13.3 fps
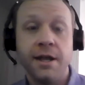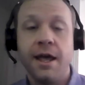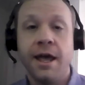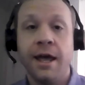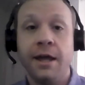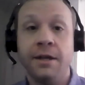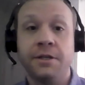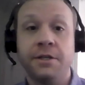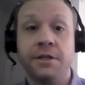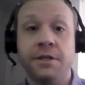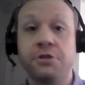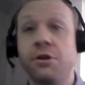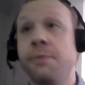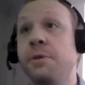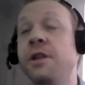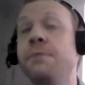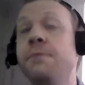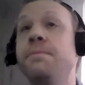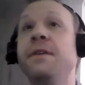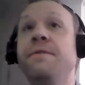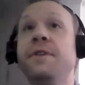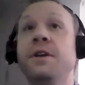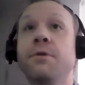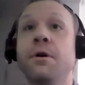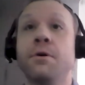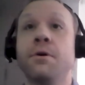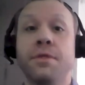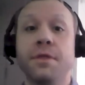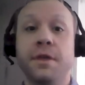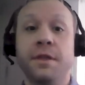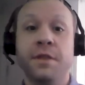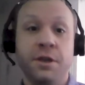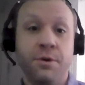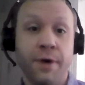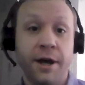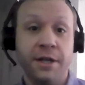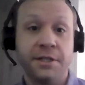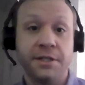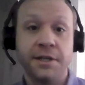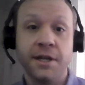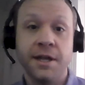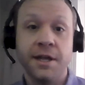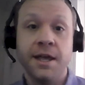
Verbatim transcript: and distributed PV growth in the US.